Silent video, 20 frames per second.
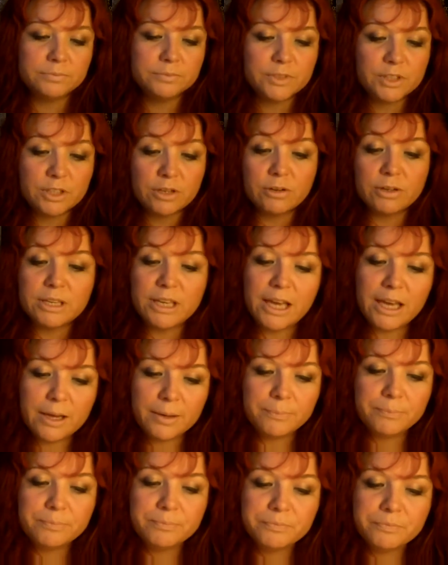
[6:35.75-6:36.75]
So yeah,
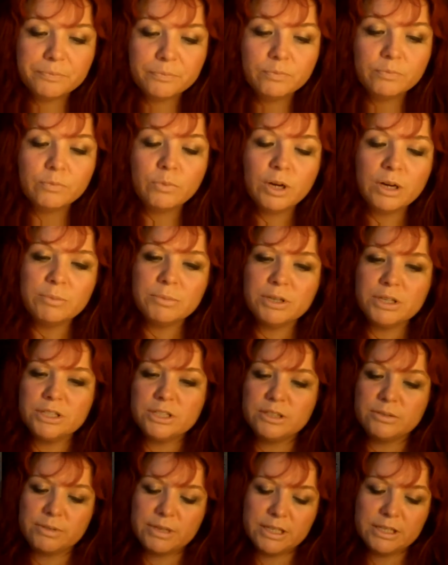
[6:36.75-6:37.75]
what I'm going to
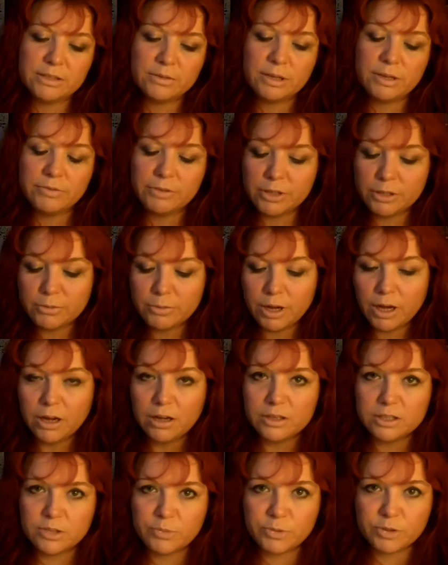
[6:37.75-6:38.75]
do is, if you are
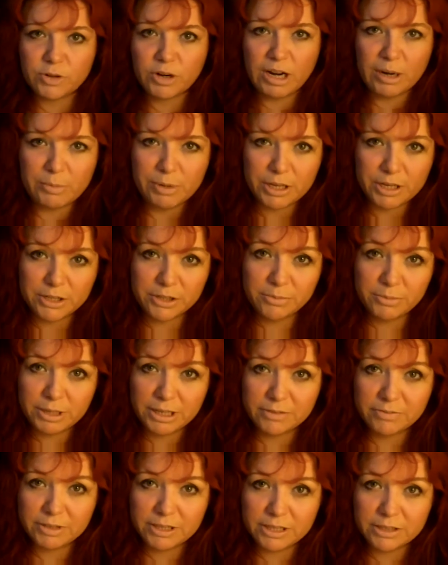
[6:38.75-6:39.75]
a subscriber and you
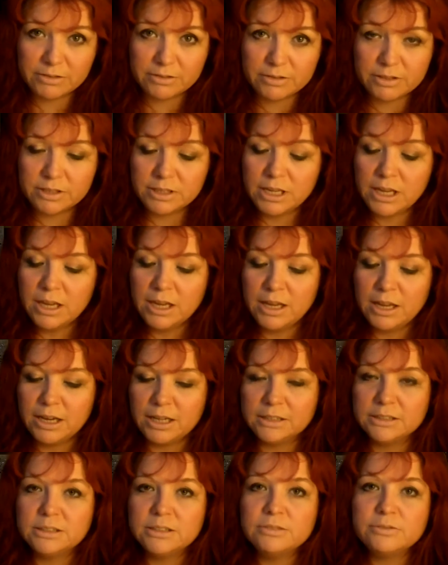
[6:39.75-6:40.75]
make videos,
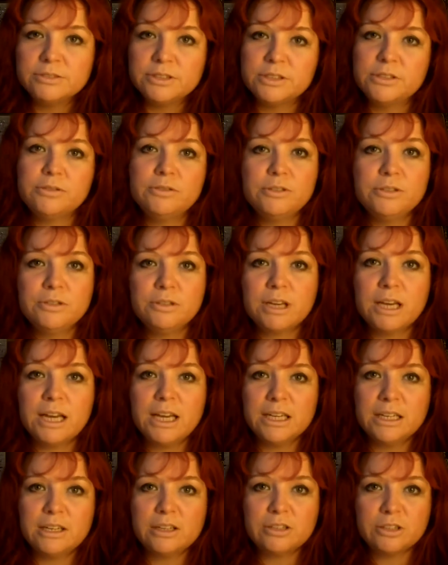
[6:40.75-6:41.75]
I'd love you to
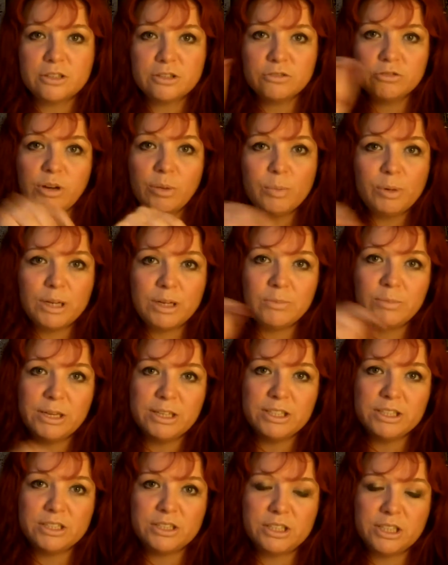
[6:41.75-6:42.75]
kind of just drop a little
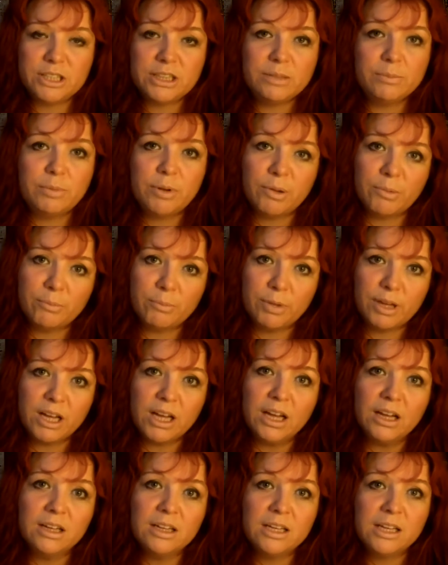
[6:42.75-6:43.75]
message in the bottom
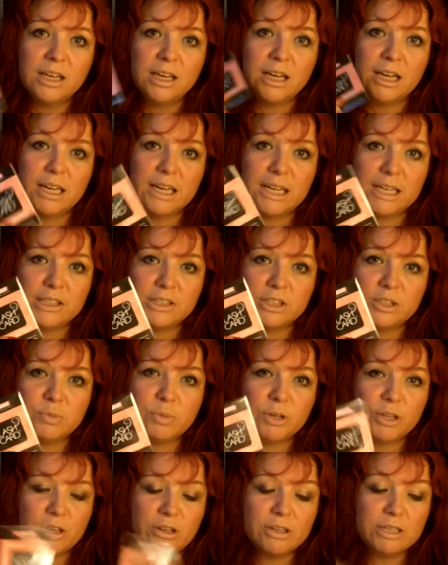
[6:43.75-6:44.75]
bar, and I'll just
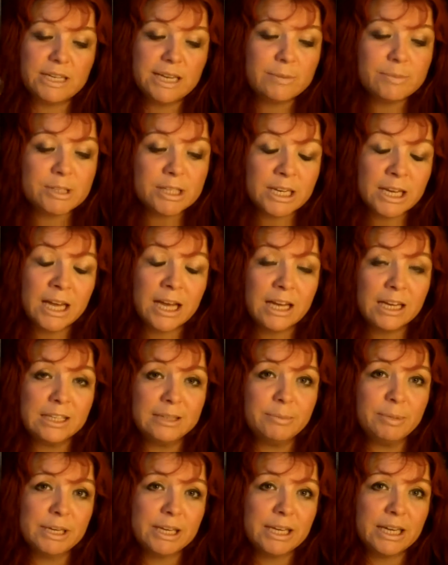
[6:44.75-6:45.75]
put your names in a hat
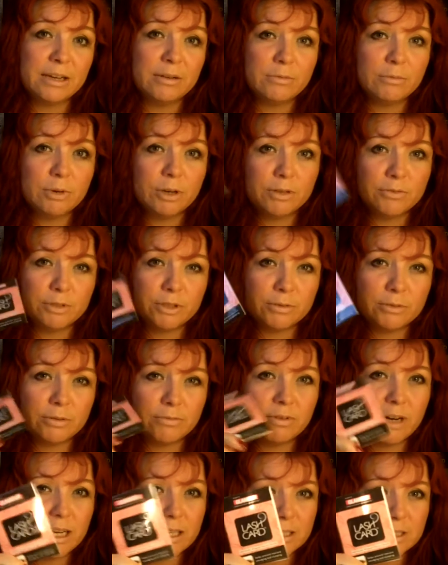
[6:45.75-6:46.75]
and pick out one of you at
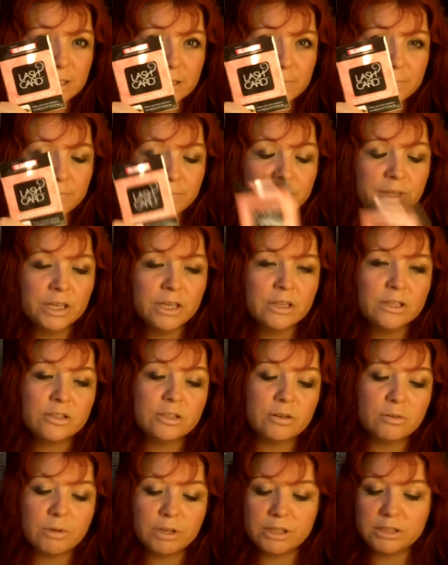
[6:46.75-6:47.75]
random.
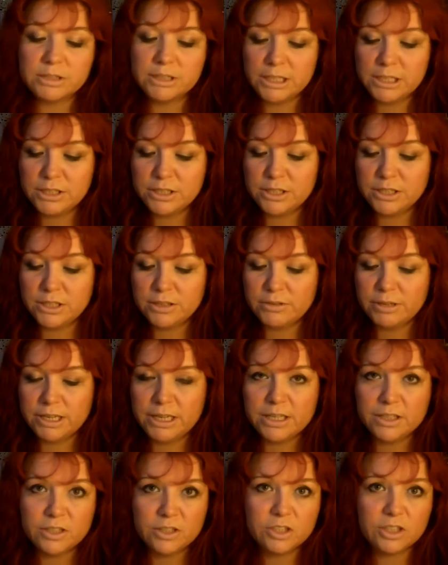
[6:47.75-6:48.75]
So what you'll need to do
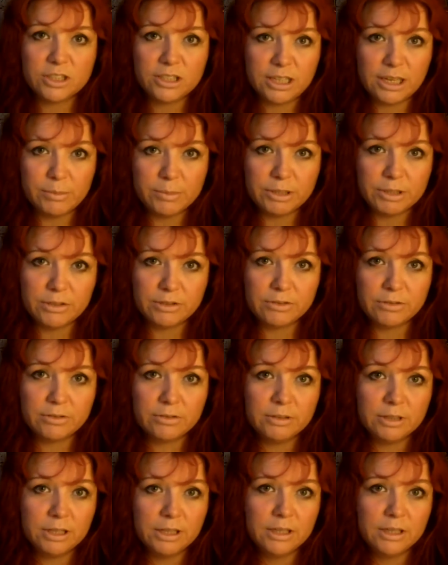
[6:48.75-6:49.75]
is just let me
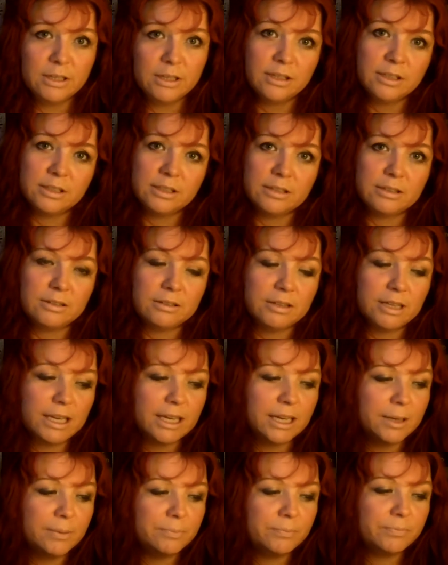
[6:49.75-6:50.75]
know, you
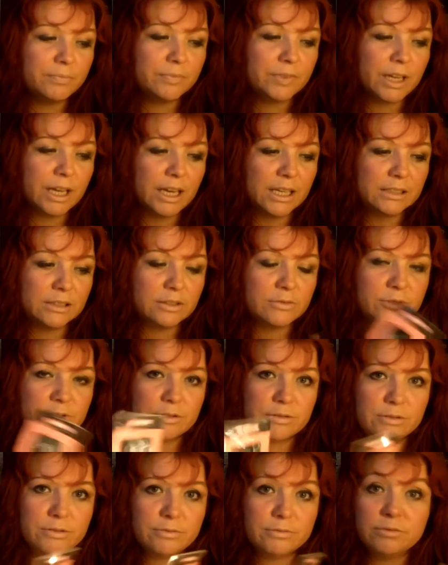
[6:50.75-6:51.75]
know, I'd love
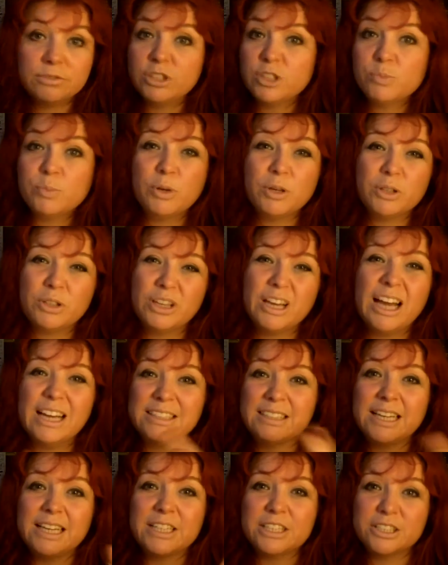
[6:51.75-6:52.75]
to just put,
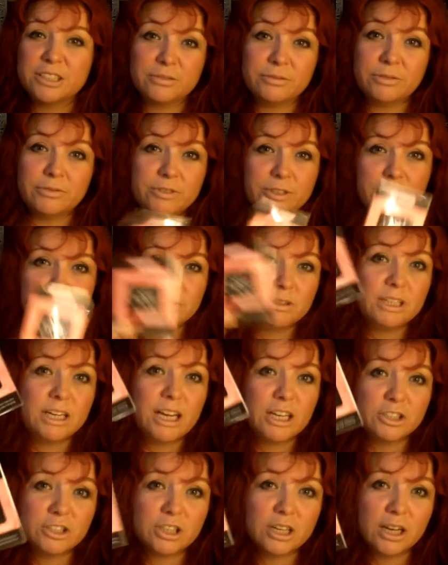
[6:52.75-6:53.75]
I'd like to review the
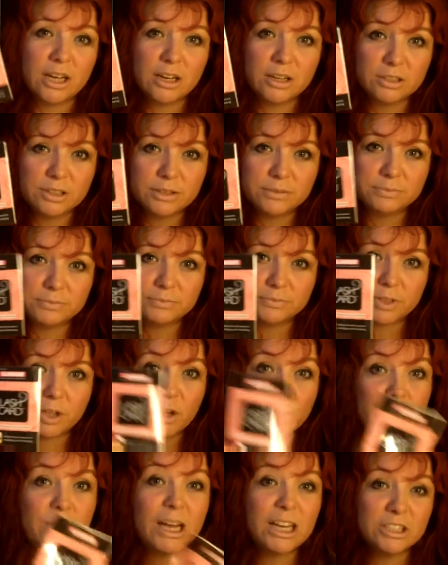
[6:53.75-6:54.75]
Lash Card
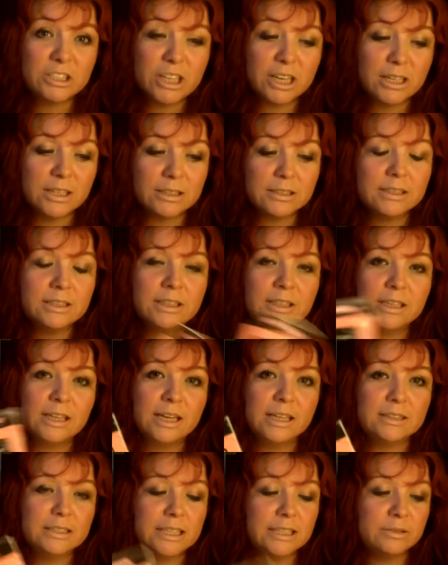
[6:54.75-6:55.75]
on my channel,
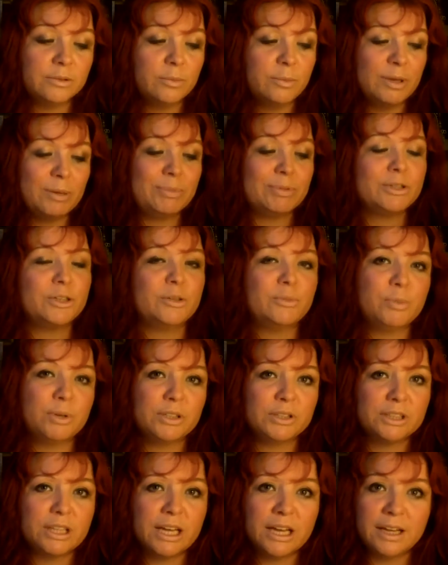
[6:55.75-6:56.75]
and then the people who
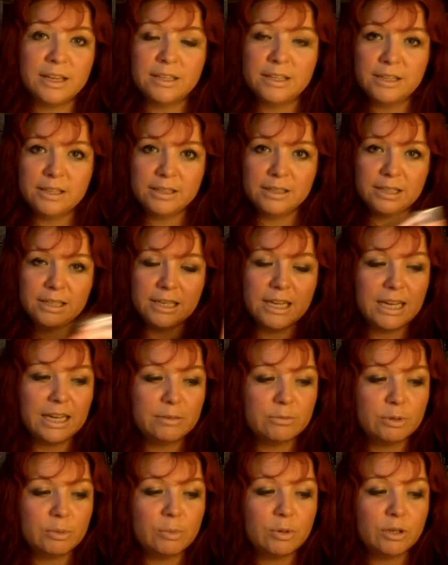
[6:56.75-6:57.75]
put that, then I
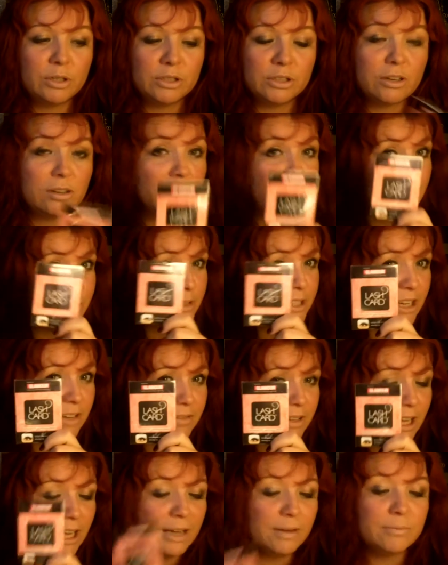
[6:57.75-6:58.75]
will pull your names out of
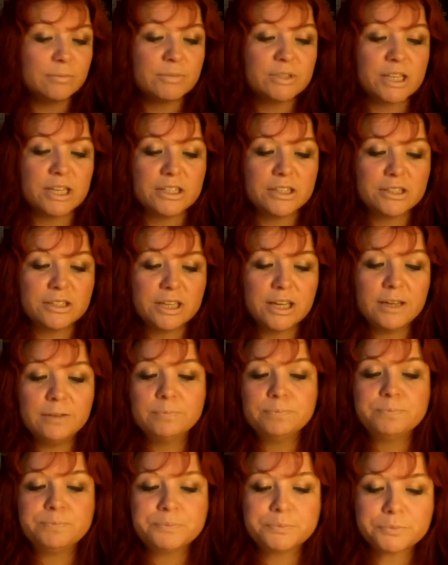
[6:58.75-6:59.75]
the hat and send you that.